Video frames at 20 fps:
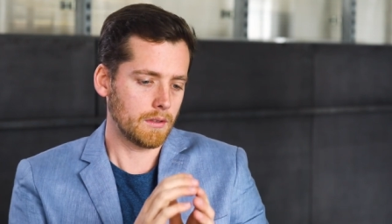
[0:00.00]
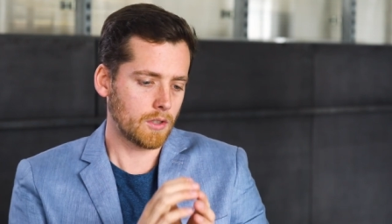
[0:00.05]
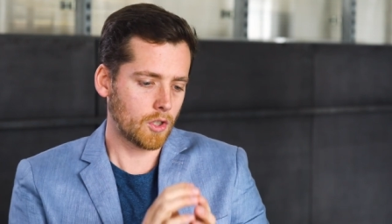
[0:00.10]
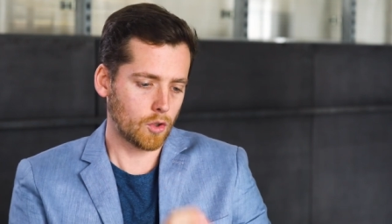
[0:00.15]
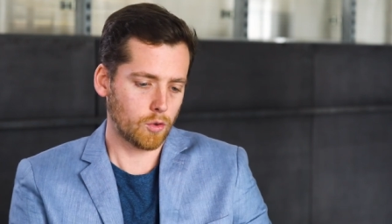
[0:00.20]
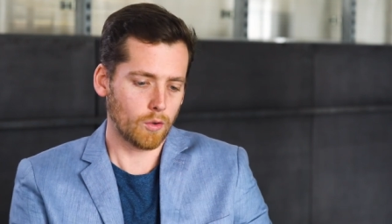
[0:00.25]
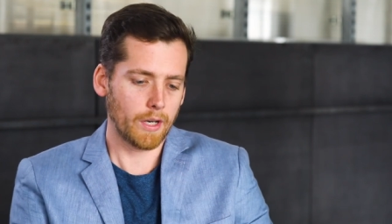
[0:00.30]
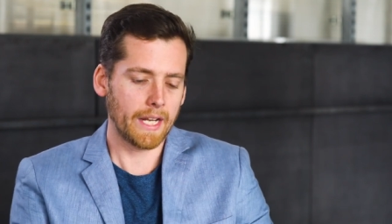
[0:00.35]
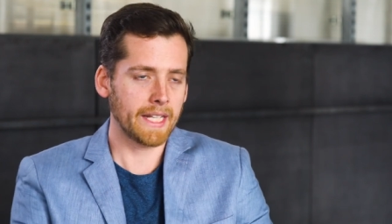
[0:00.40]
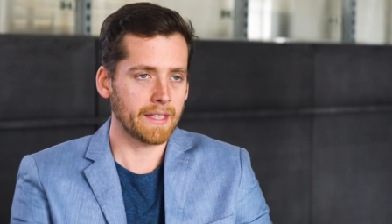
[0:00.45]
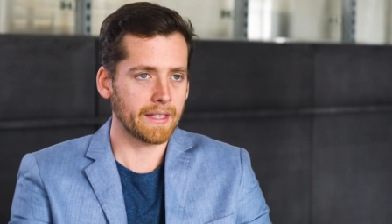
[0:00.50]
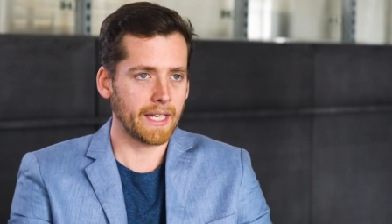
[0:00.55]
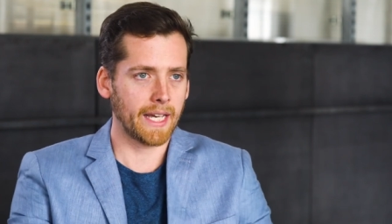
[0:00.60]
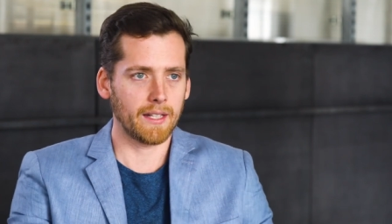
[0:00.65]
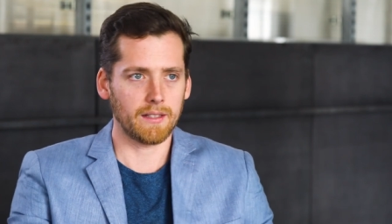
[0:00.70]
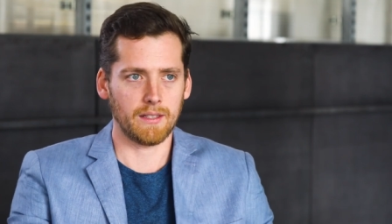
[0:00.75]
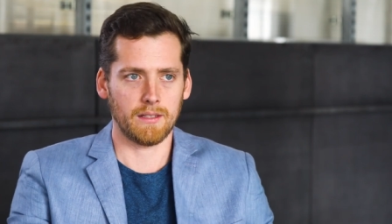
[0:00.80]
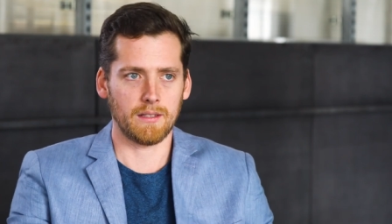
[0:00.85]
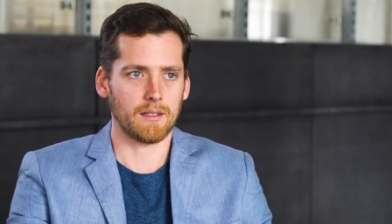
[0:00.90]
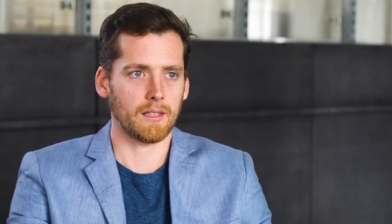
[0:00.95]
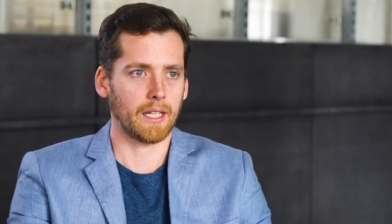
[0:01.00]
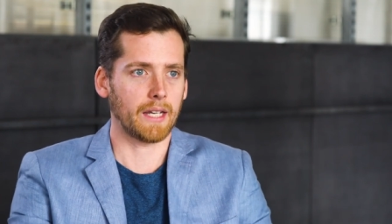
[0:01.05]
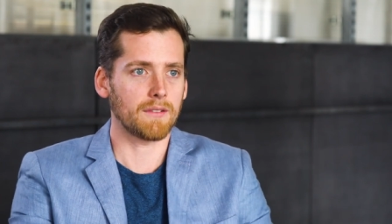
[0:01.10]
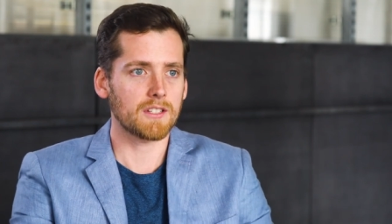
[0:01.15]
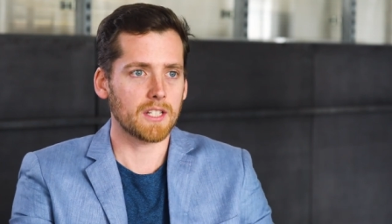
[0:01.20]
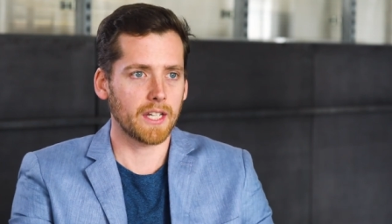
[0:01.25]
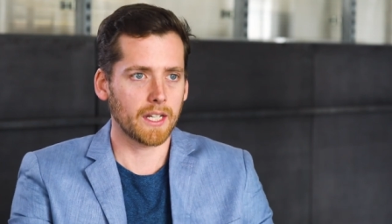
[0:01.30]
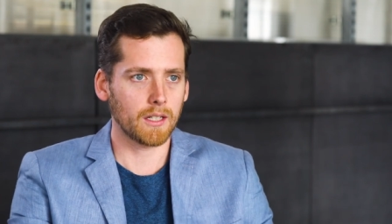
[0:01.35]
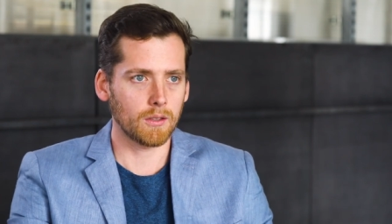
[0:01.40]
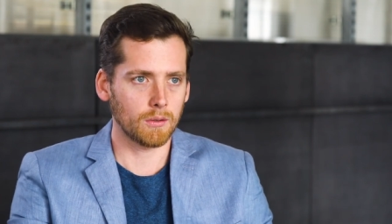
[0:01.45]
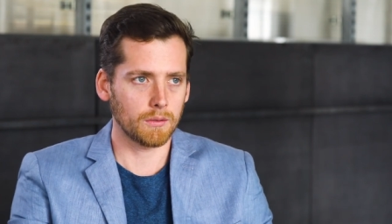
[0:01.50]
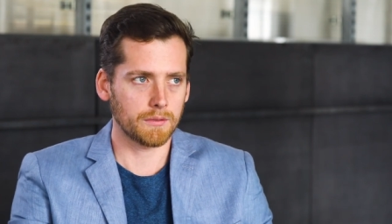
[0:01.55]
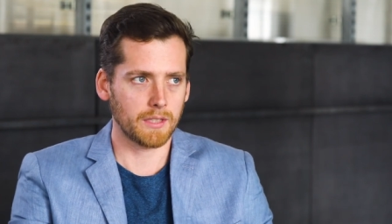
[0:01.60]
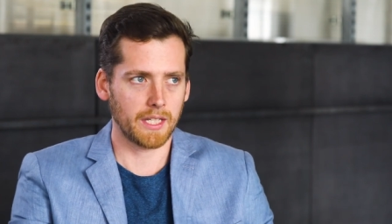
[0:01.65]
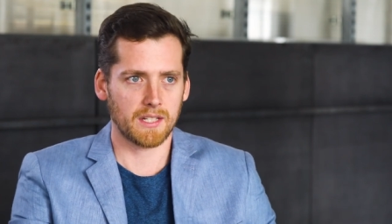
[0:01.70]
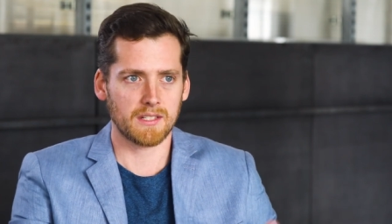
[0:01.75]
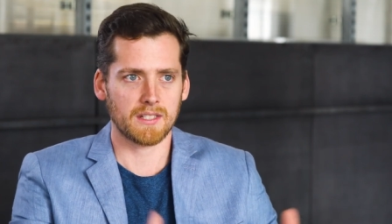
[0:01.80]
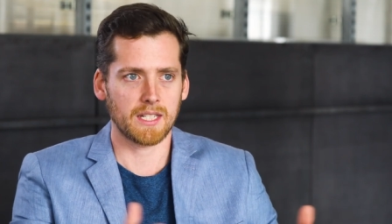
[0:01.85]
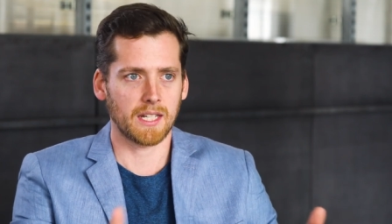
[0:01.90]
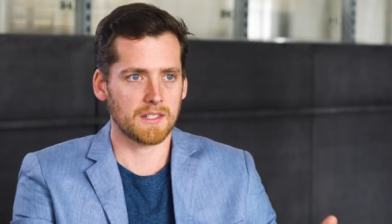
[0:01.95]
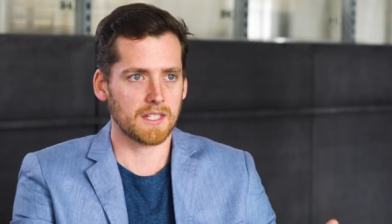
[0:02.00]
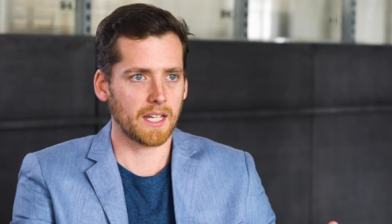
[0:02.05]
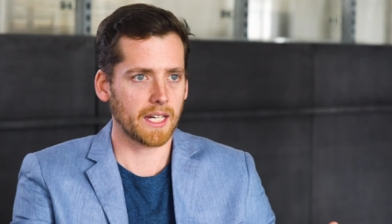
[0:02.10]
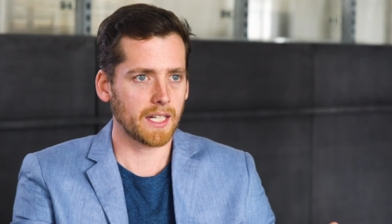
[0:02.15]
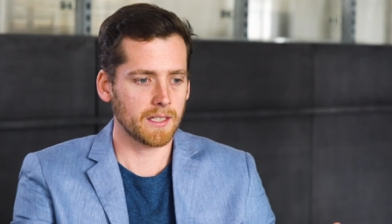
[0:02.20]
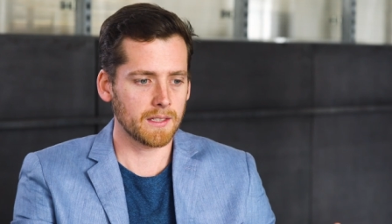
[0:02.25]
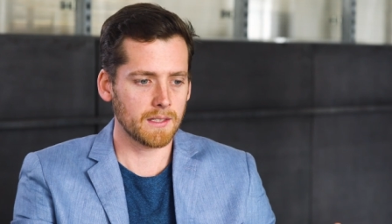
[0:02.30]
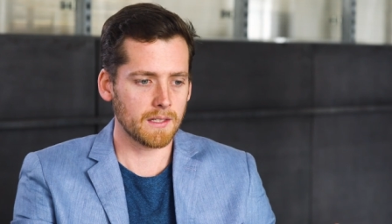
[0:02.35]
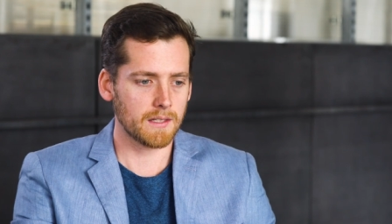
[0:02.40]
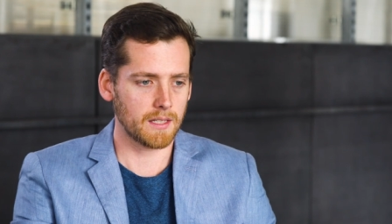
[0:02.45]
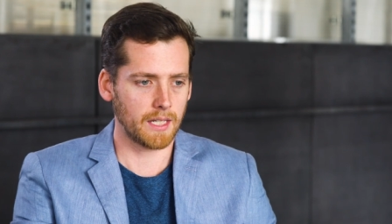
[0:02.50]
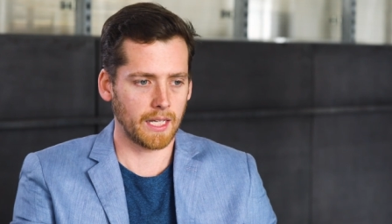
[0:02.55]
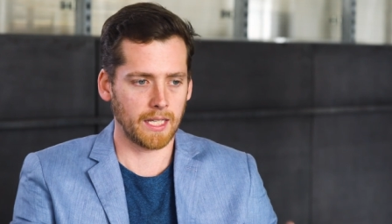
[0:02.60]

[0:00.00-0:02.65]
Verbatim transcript: Creating that life cycle takes 10 seconds,